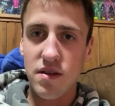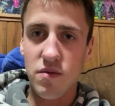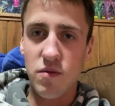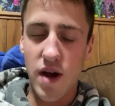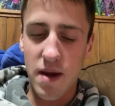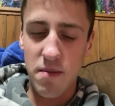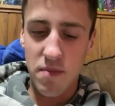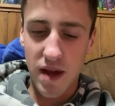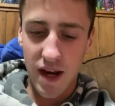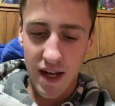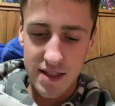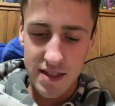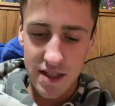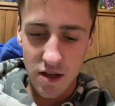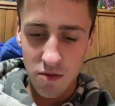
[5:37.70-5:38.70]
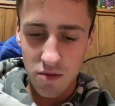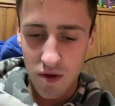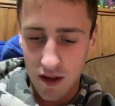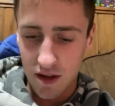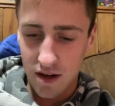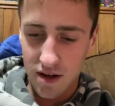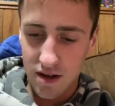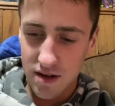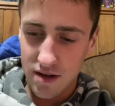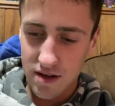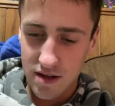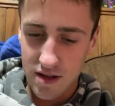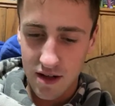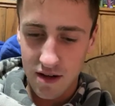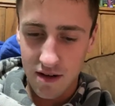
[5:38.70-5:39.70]
Why, Ben, I see you, brother.
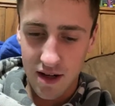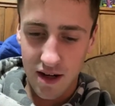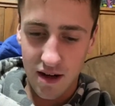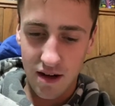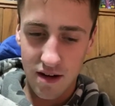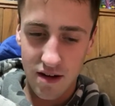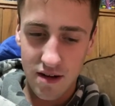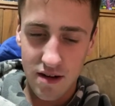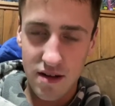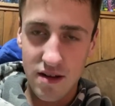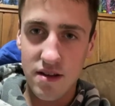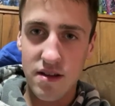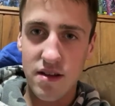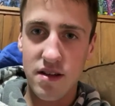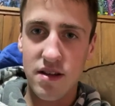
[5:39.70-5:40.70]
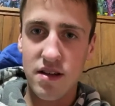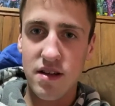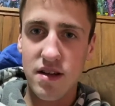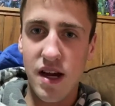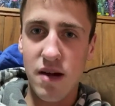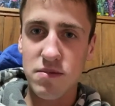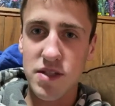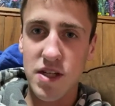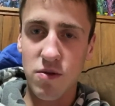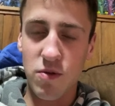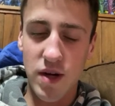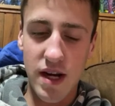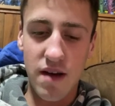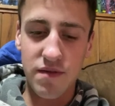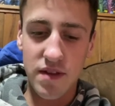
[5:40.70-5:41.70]
You're in here. I'm just going to
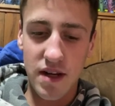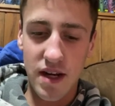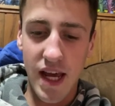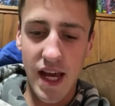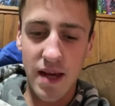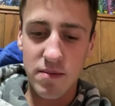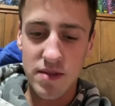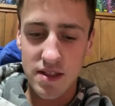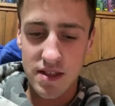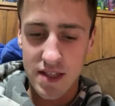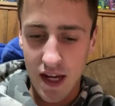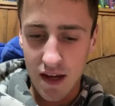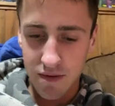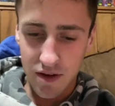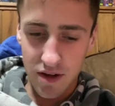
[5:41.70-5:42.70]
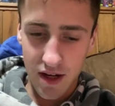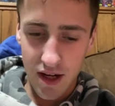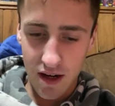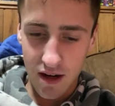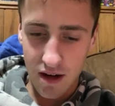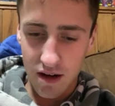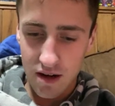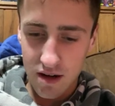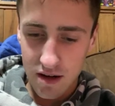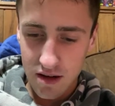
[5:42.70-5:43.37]
read off the names and say if you're here.